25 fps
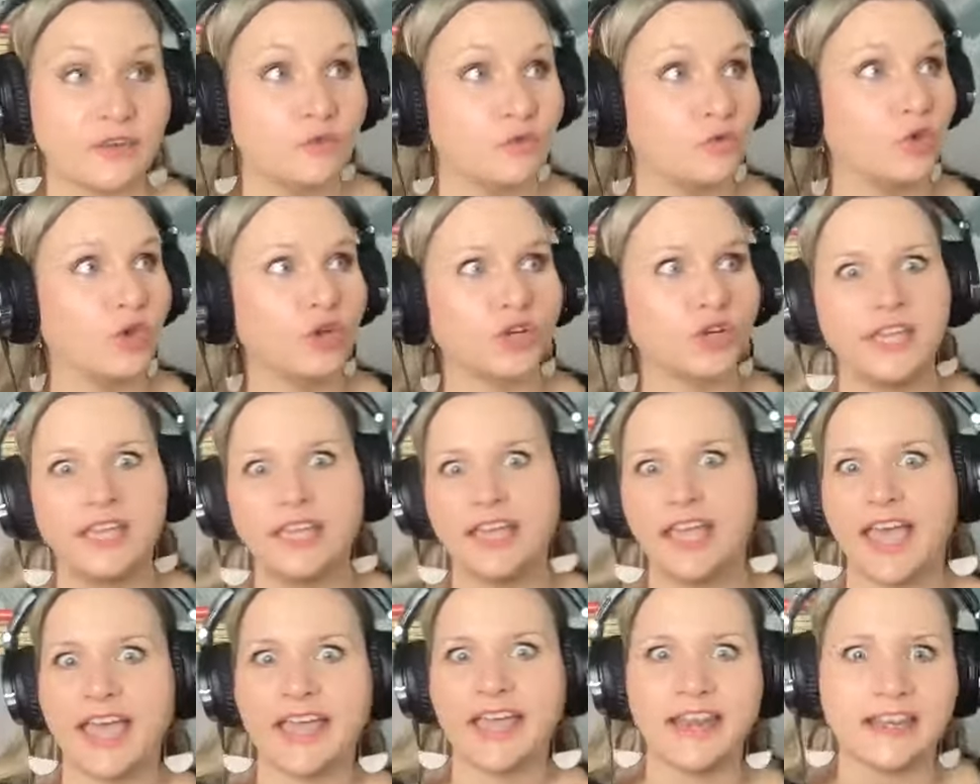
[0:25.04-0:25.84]
looking
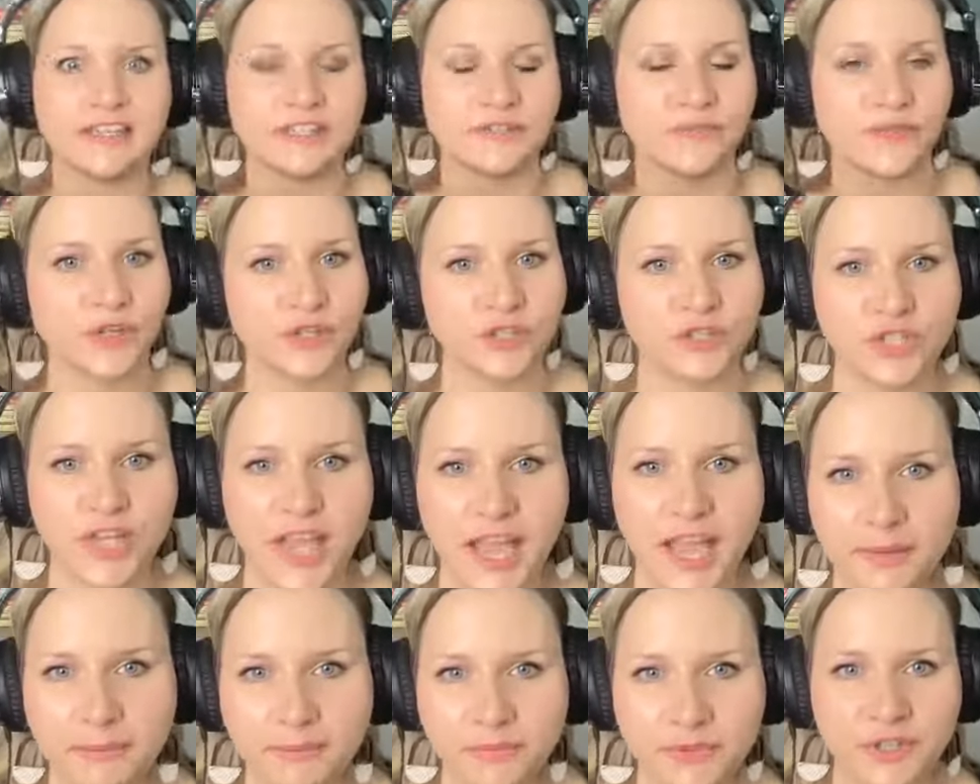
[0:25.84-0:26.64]
ahead at different
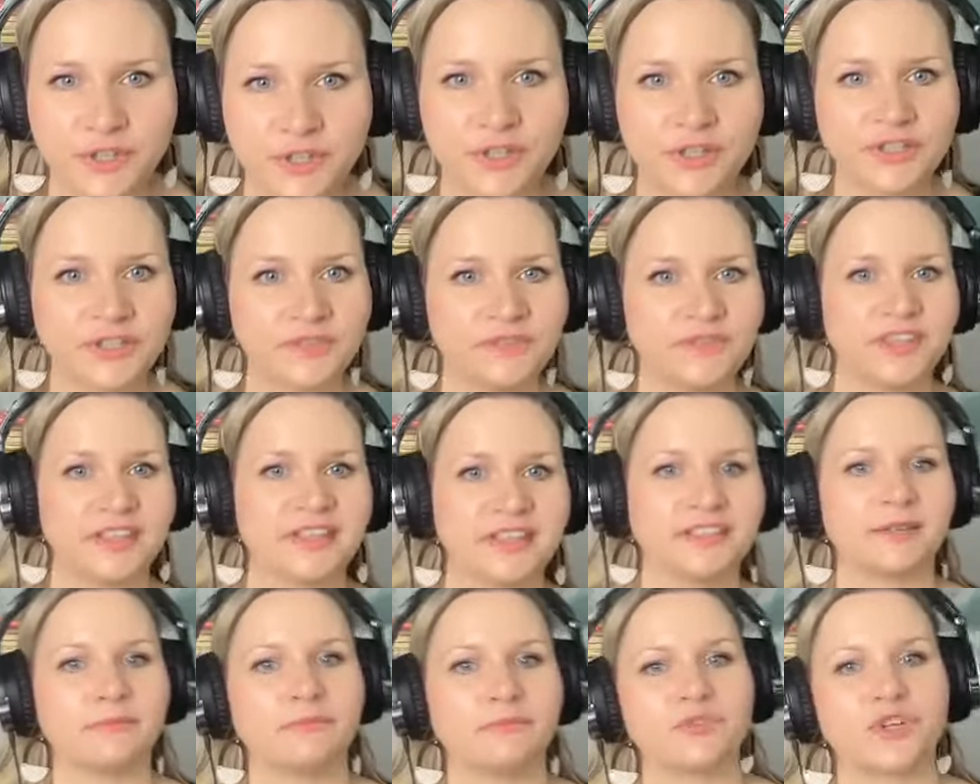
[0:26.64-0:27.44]
chapters and things
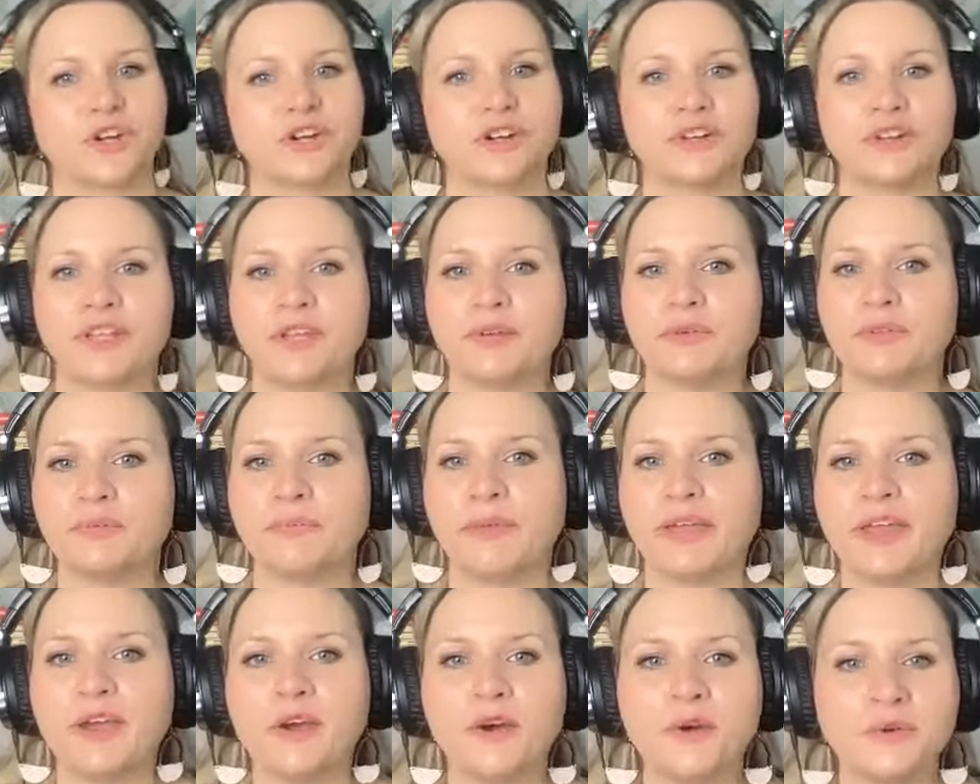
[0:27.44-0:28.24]
I'm struggling with
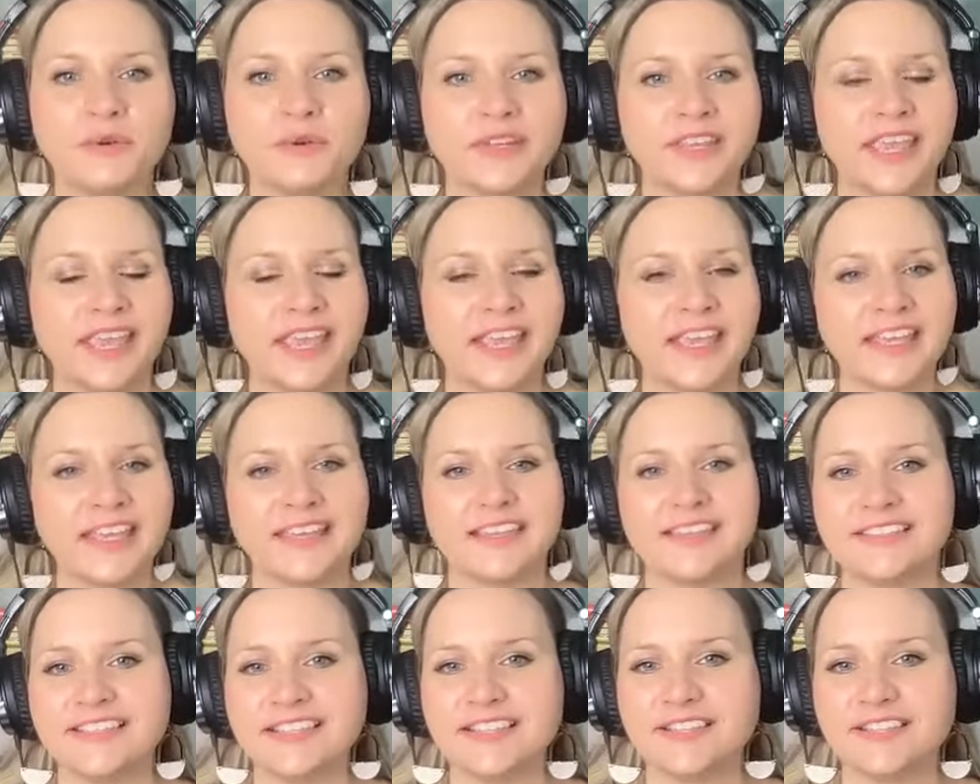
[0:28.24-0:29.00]
my own kids.